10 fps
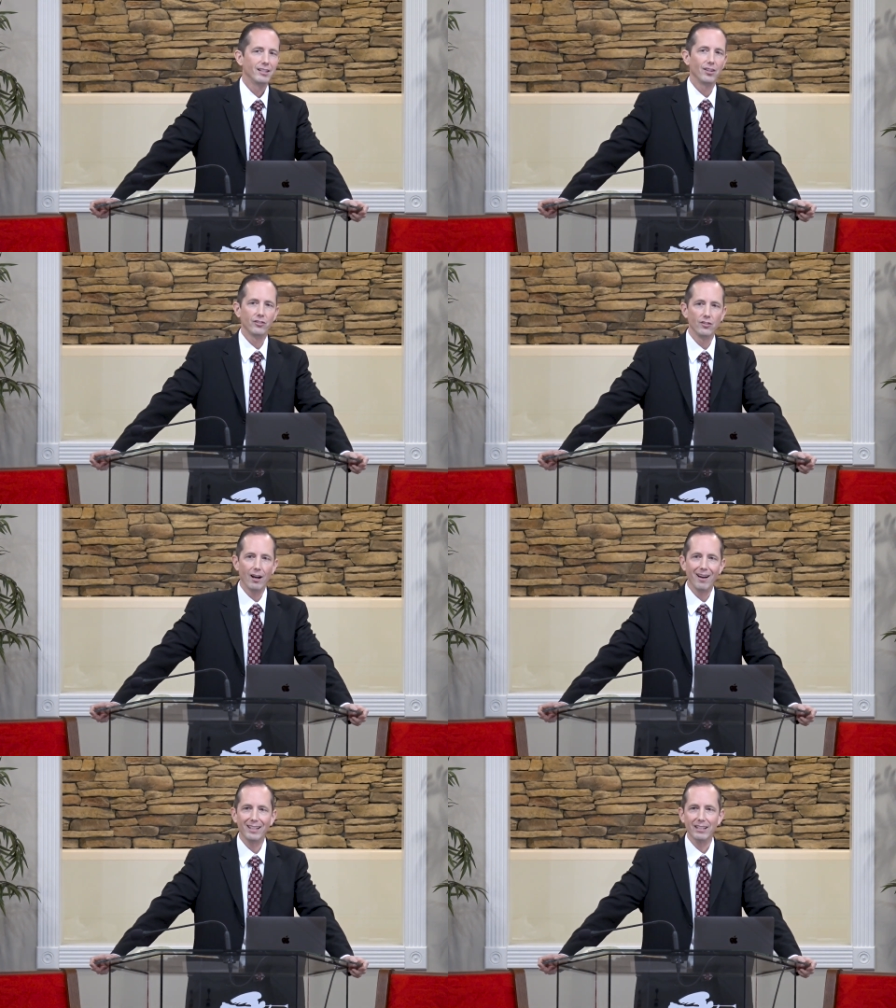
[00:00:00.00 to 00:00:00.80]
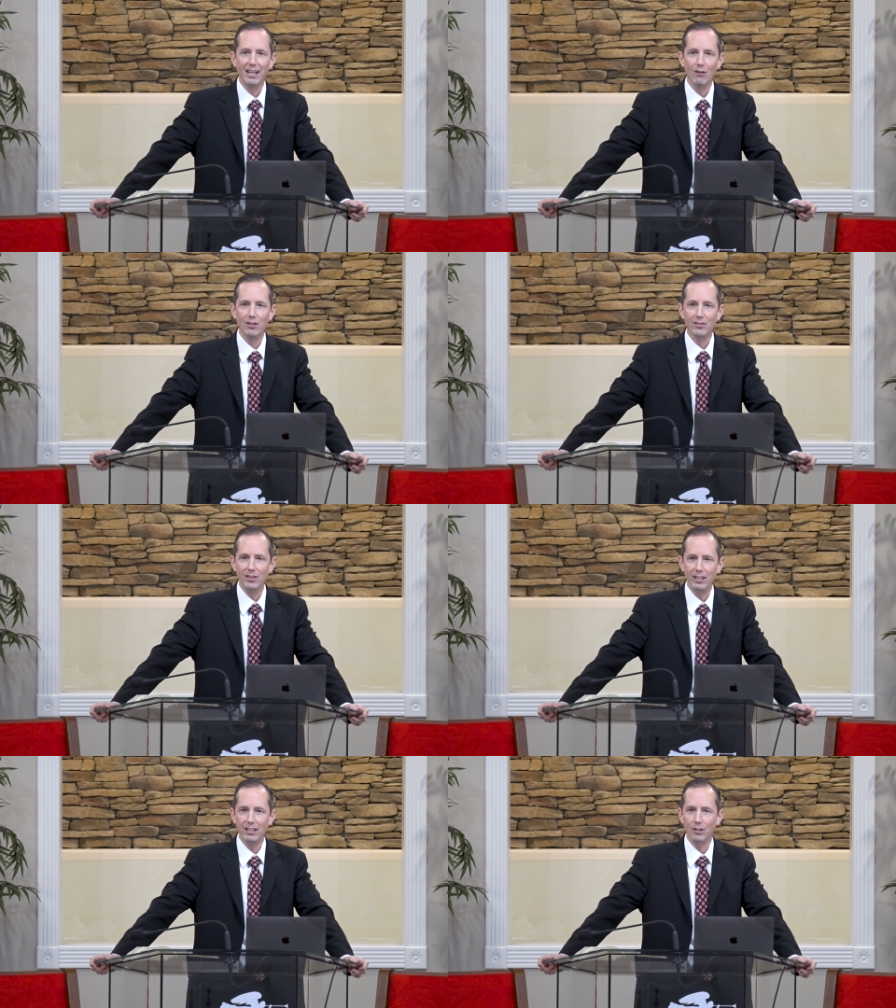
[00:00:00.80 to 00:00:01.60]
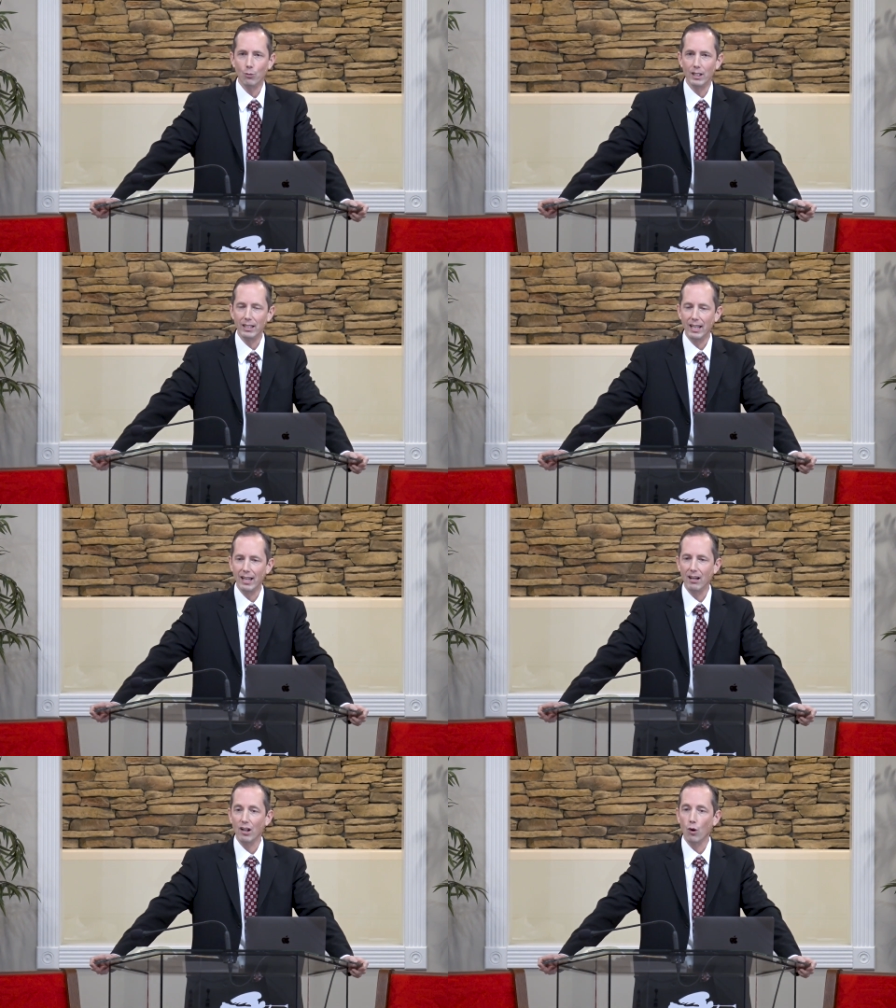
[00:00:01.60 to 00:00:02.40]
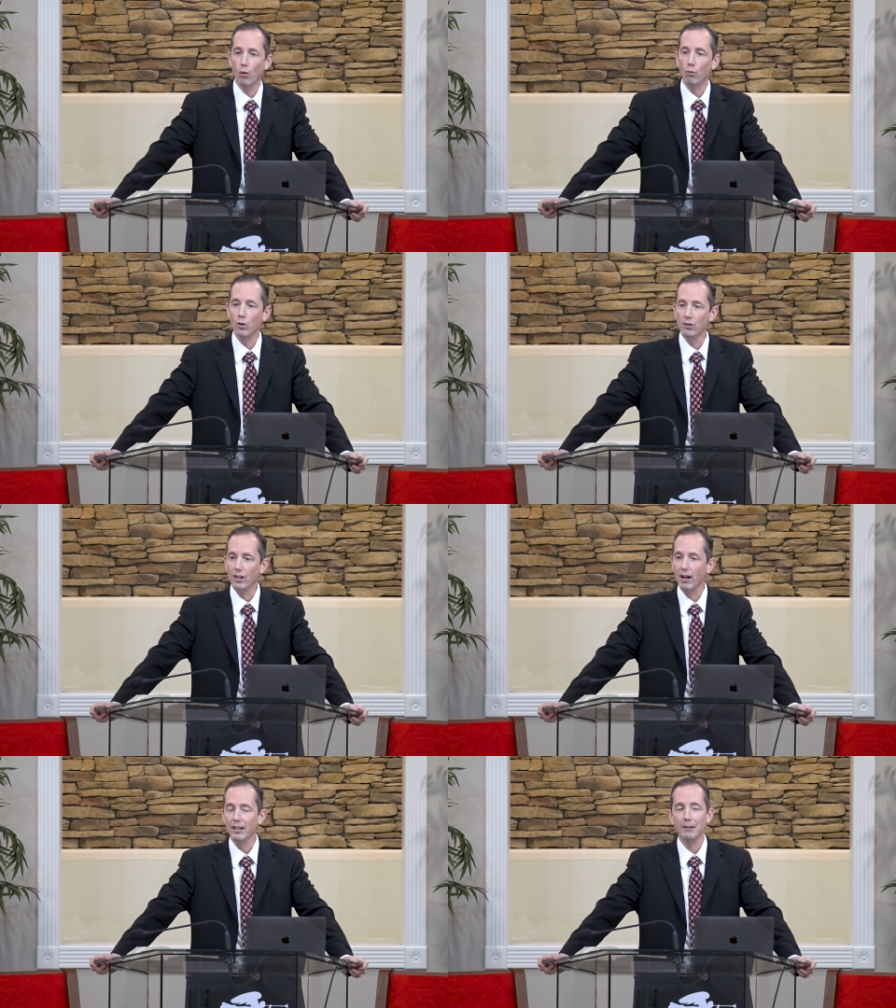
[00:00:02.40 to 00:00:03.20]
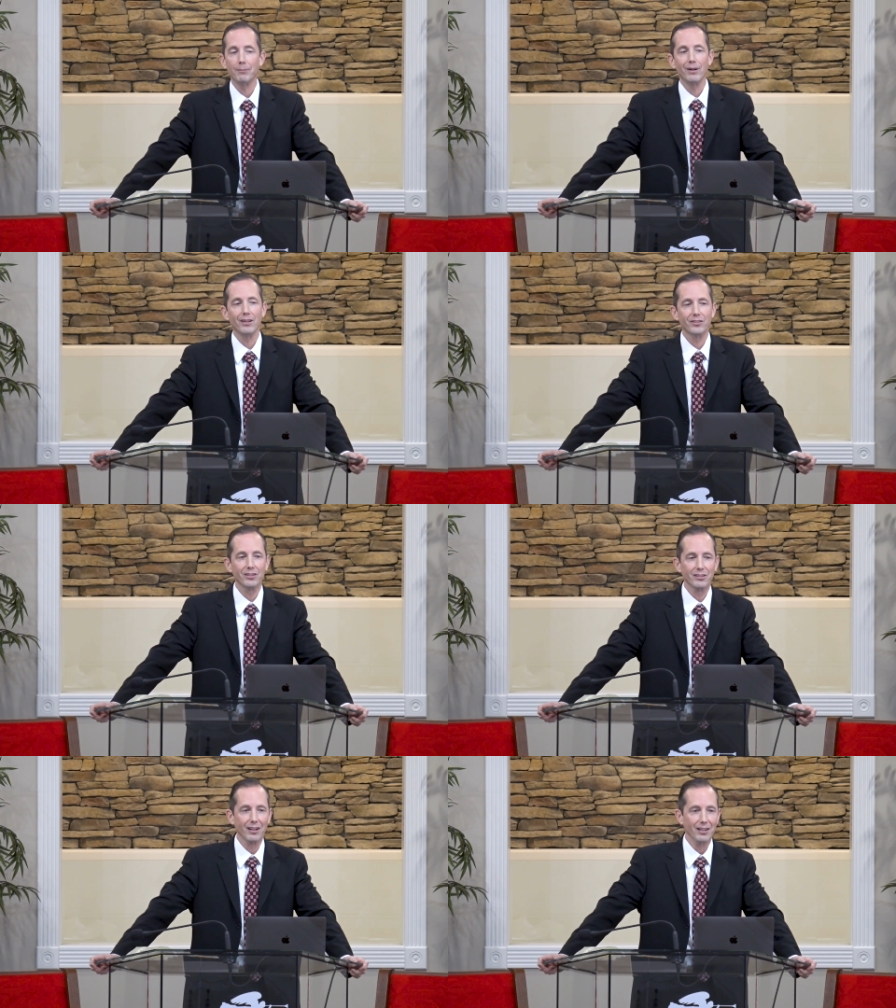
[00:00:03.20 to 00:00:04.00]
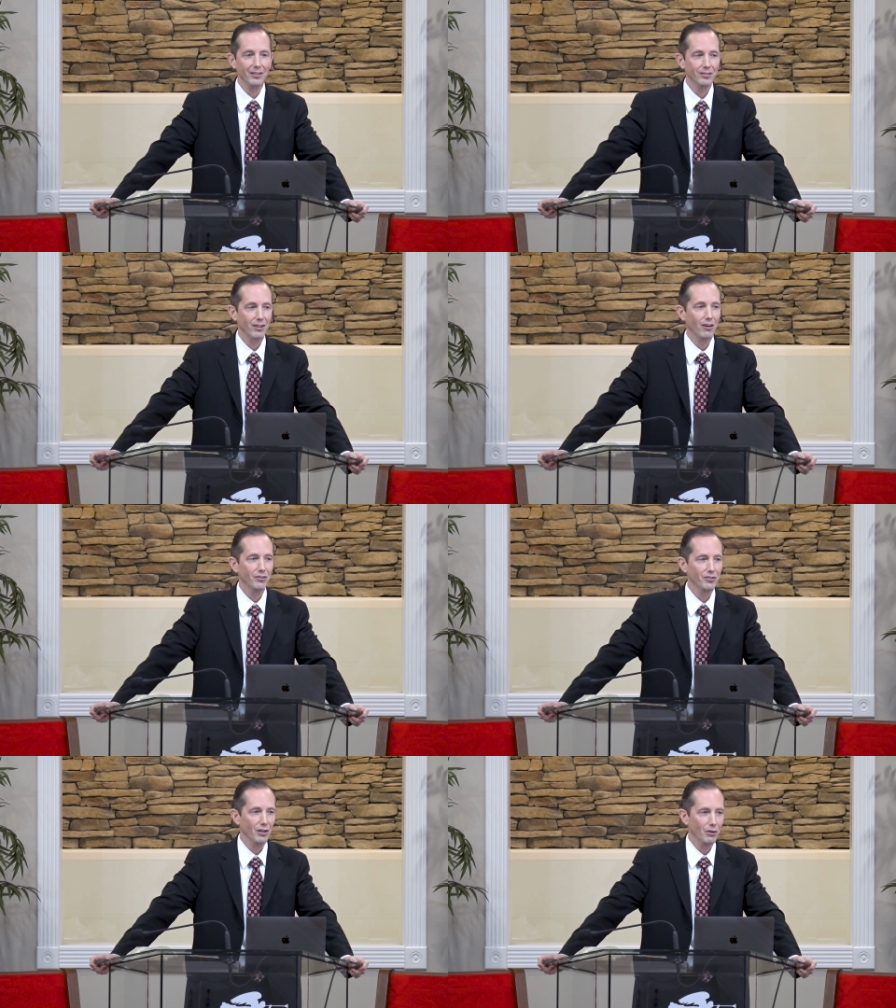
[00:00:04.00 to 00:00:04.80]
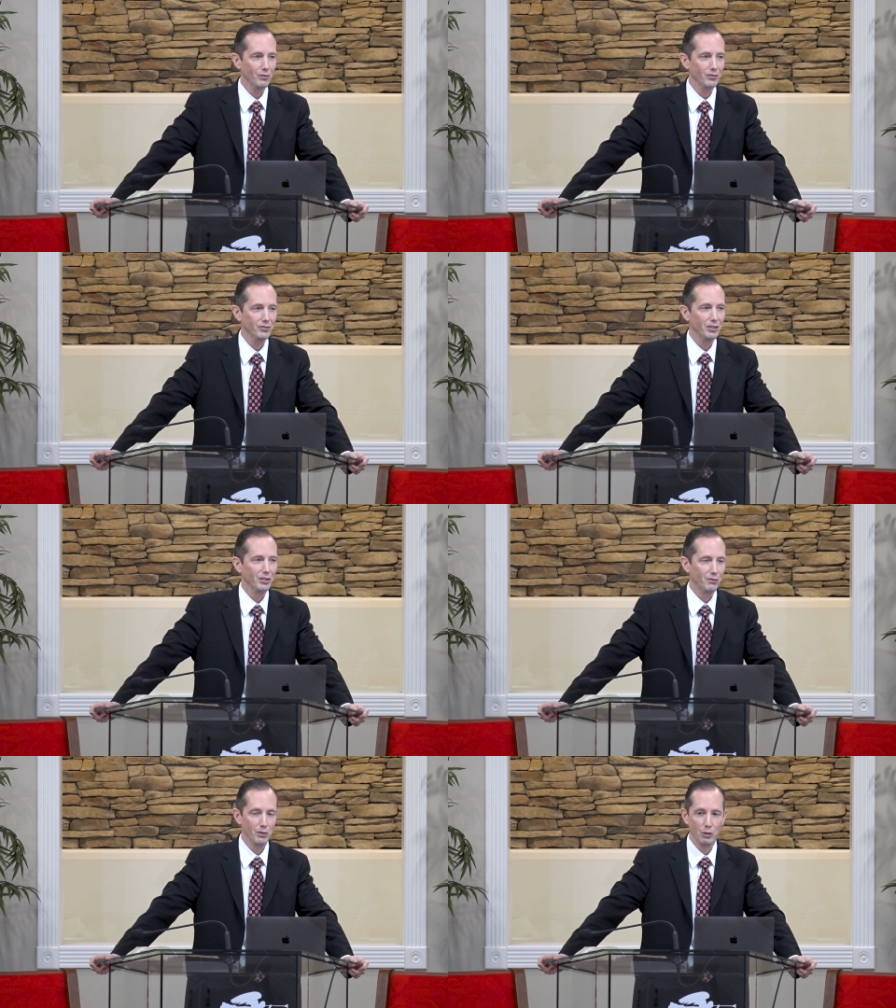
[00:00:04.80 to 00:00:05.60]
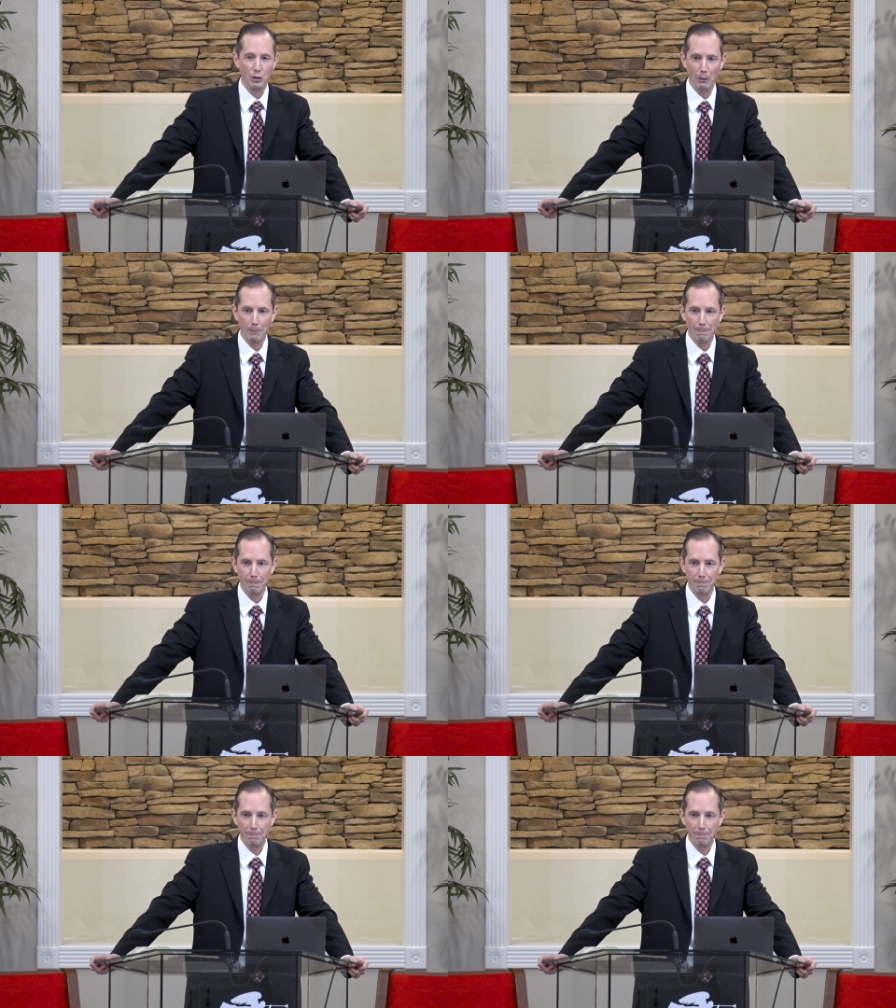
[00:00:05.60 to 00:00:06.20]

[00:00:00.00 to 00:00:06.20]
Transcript: does not guarantee that we cannot or will not apostatize ourselves in the future.